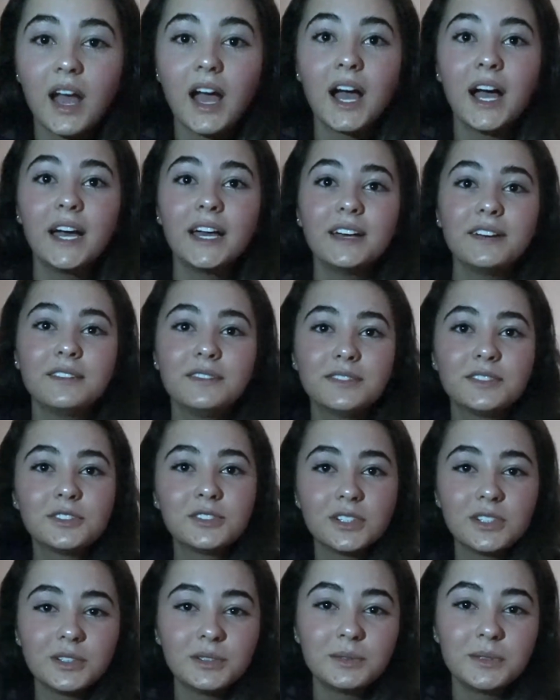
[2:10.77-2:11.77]
I have
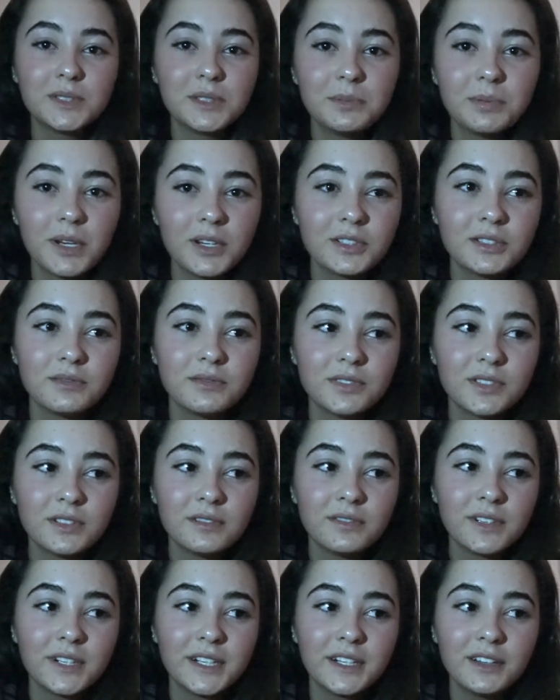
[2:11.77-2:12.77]
struggled with depression for
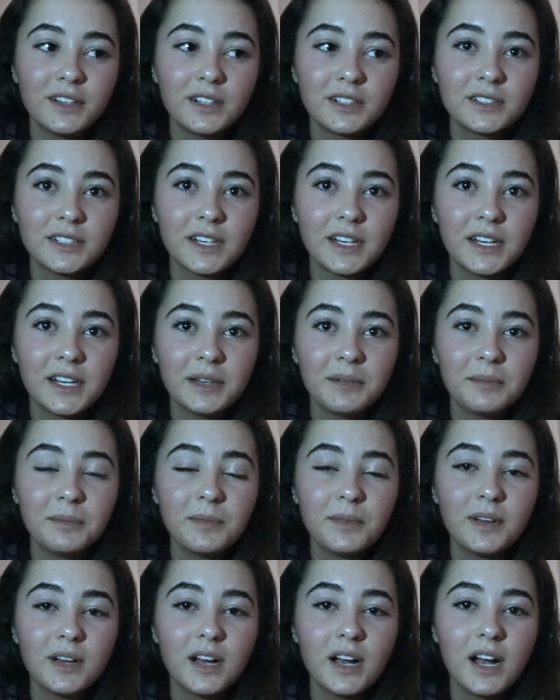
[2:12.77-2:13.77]
a very long
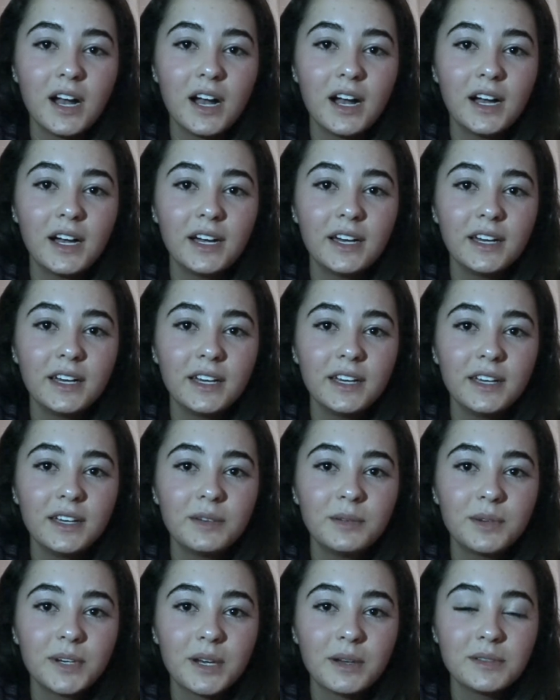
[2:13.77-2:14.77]
time.
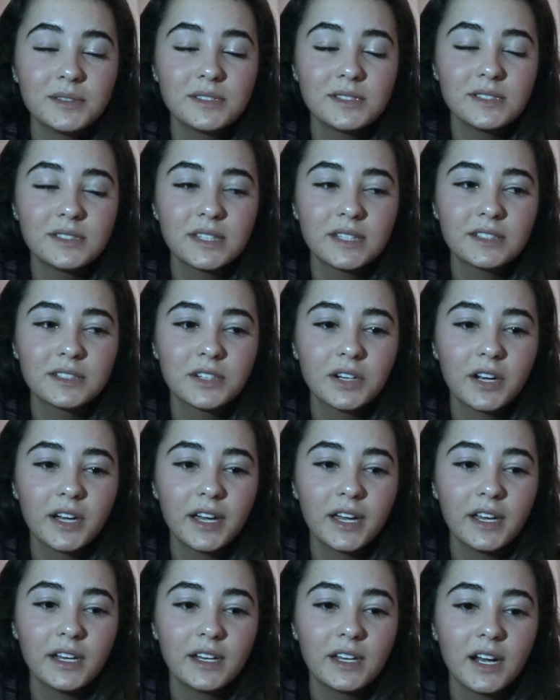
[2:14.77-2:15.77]
When I was in 6th
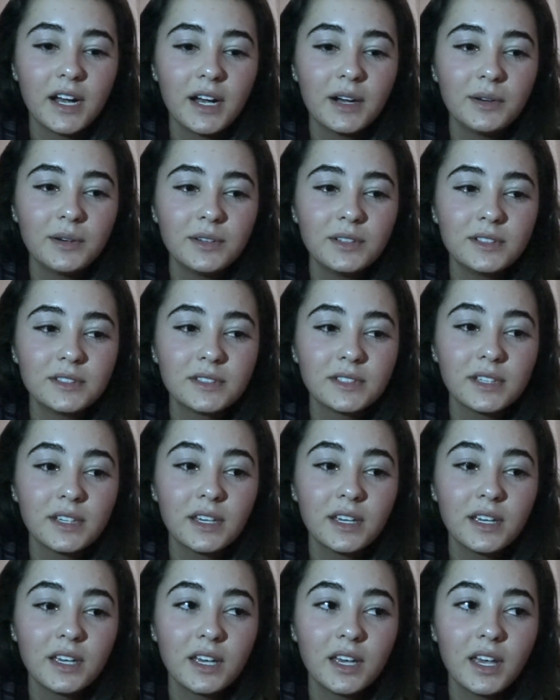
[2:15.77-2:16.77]
grade, I was
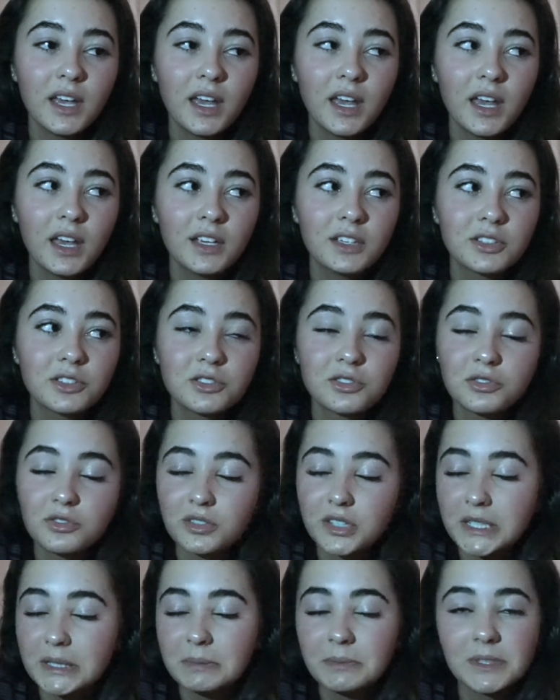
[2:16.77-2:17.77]

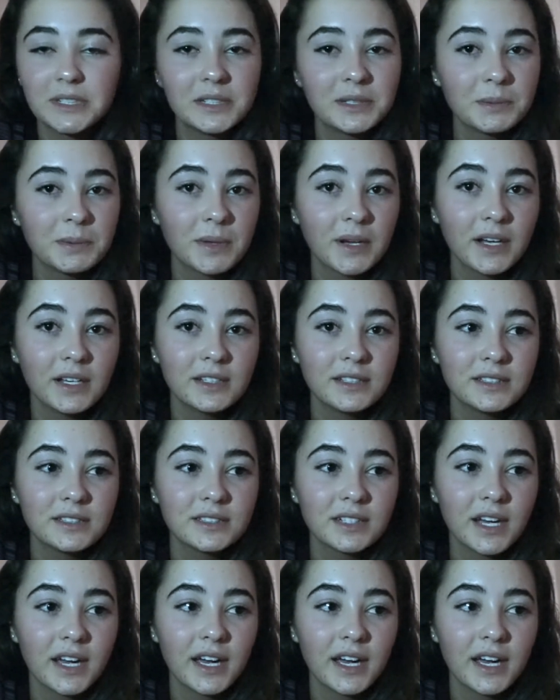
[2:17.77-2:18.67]
extremely depressed.